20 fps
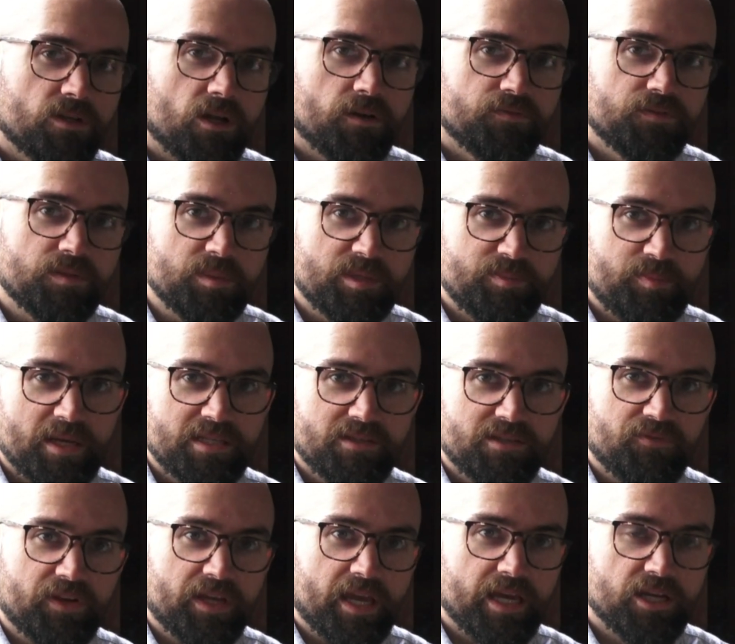off, some
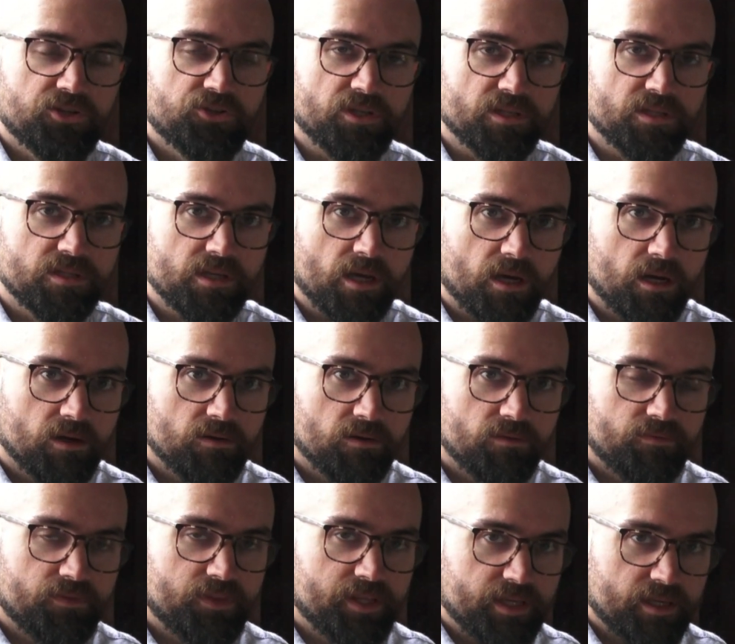specifications
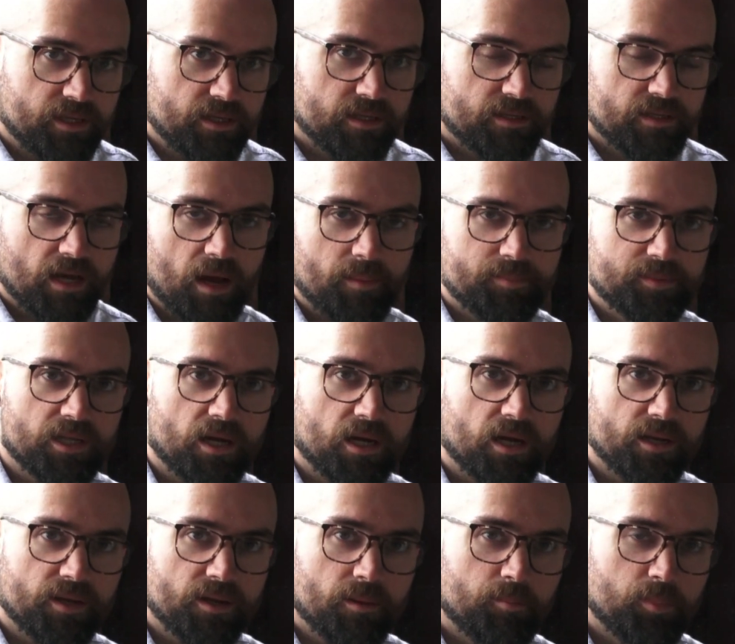of the
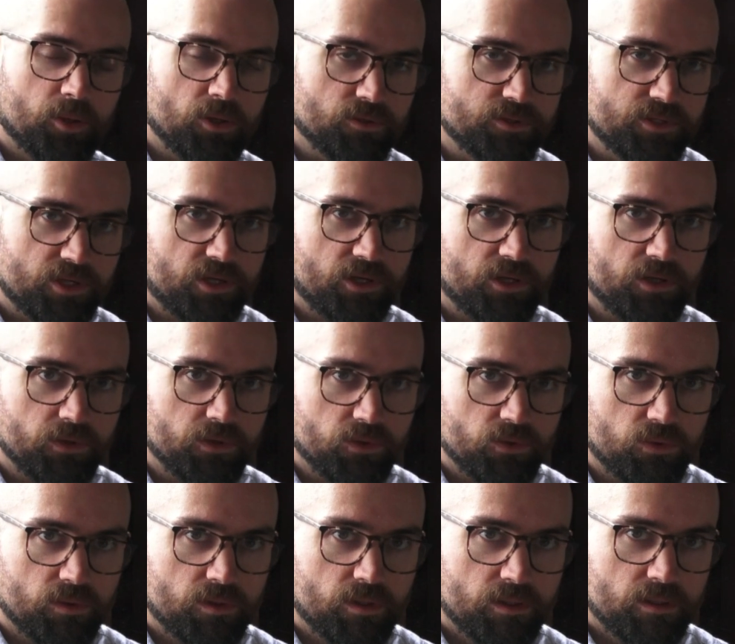TOPDON
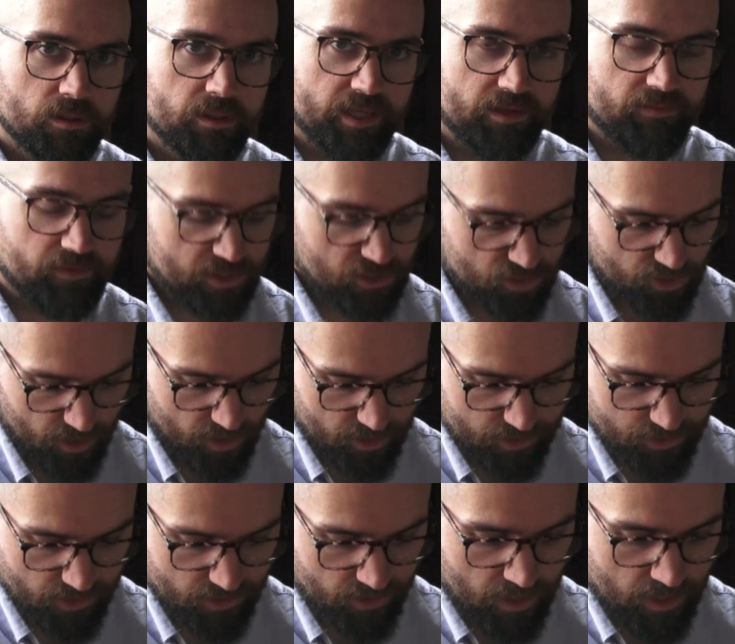PulseQ EV
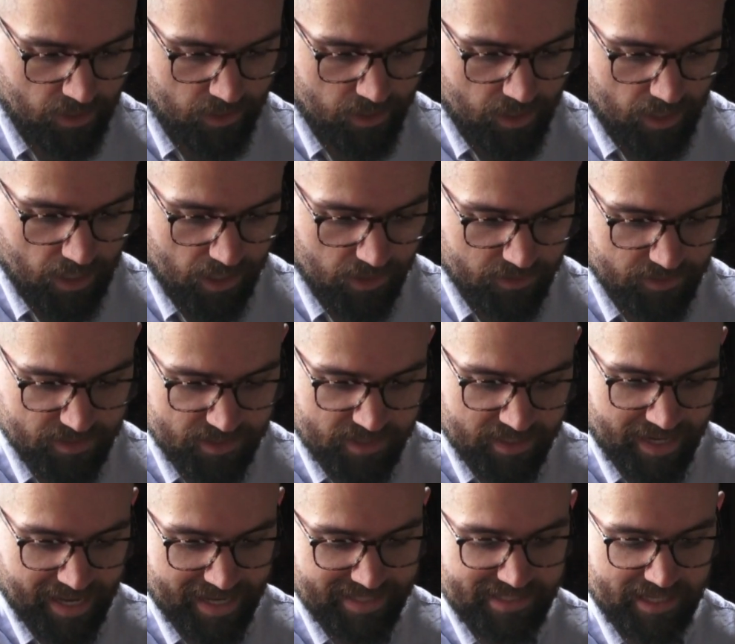charger. This is
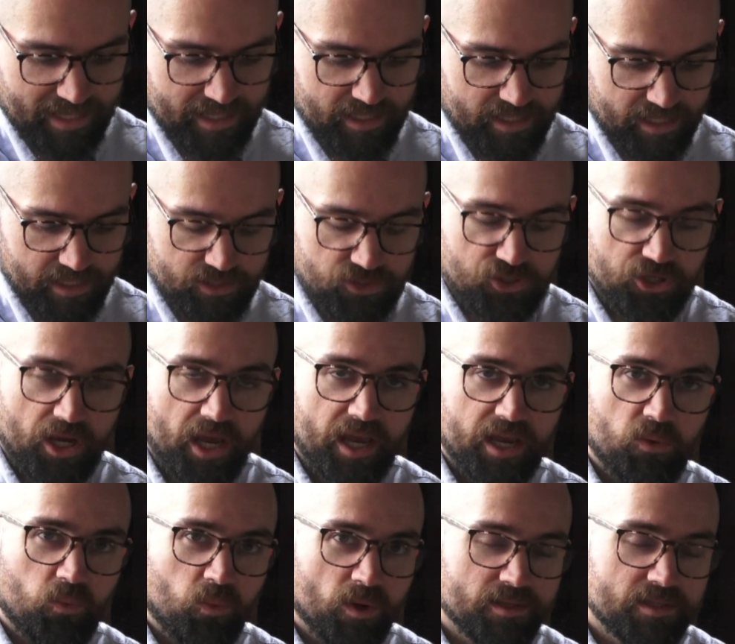an SAE
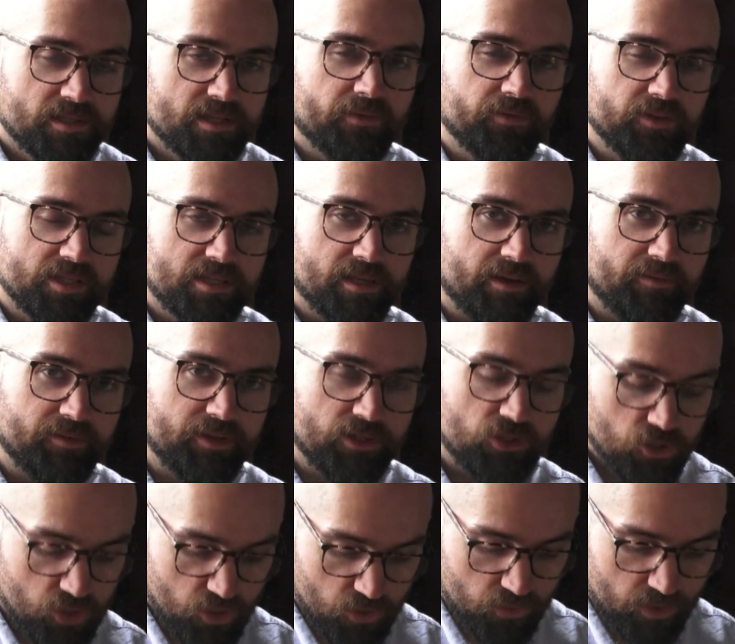
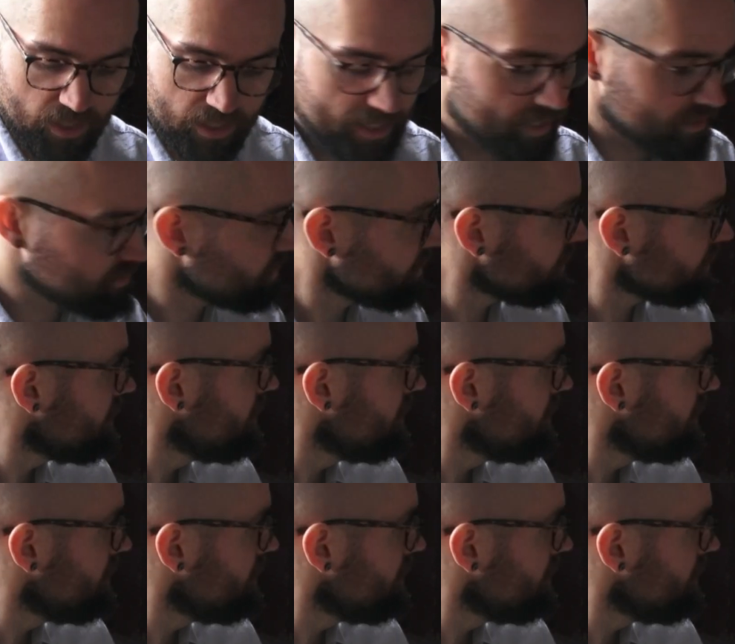J1772 connector,